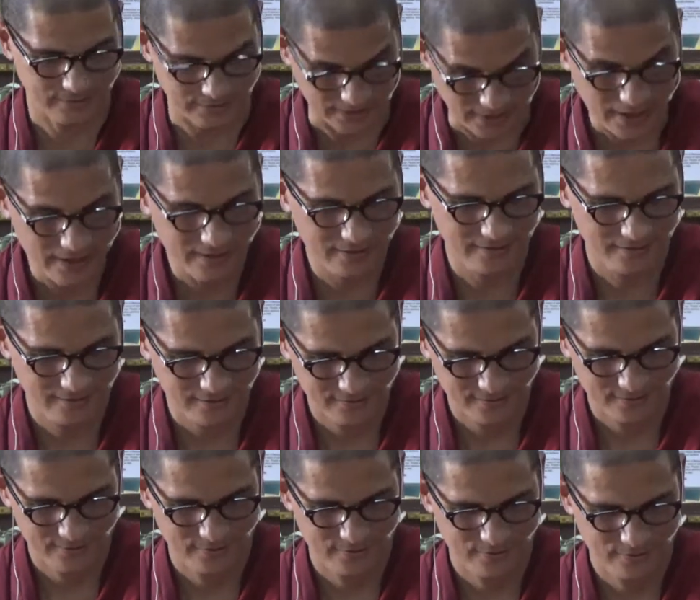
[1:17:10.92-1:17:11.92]
Then,
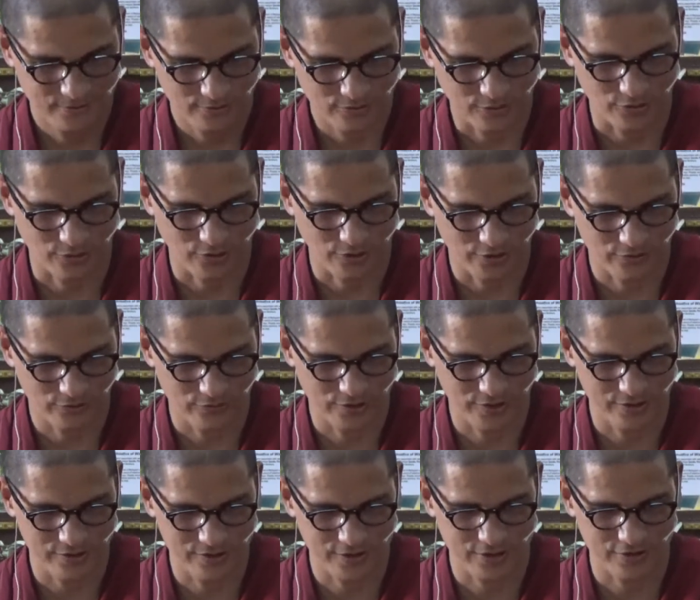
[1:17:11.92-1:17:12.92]
the thought of
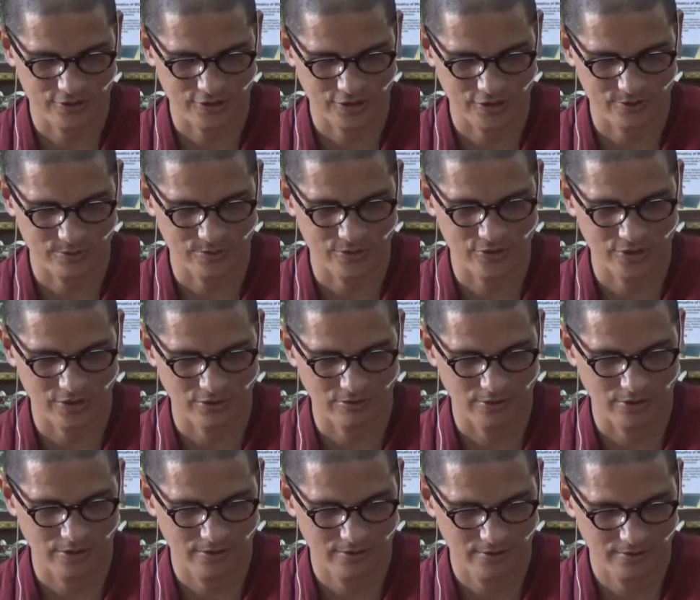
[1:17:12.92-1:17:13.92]
renunciation has been
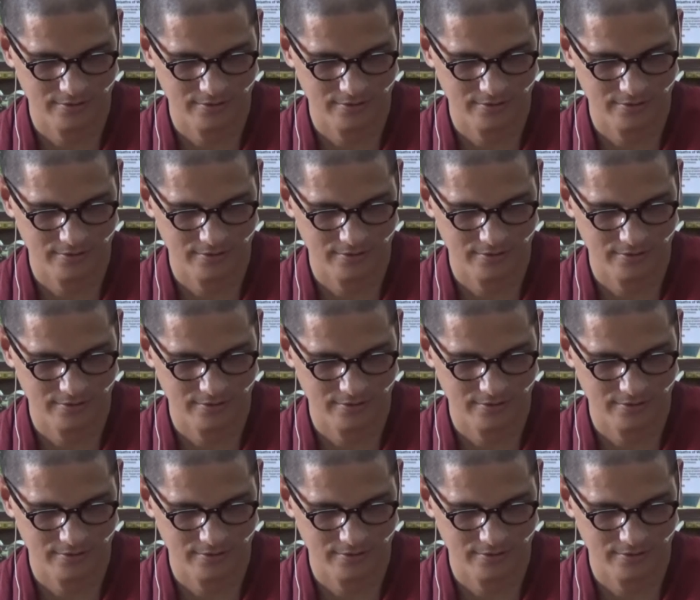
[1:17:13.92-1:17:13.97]
generated.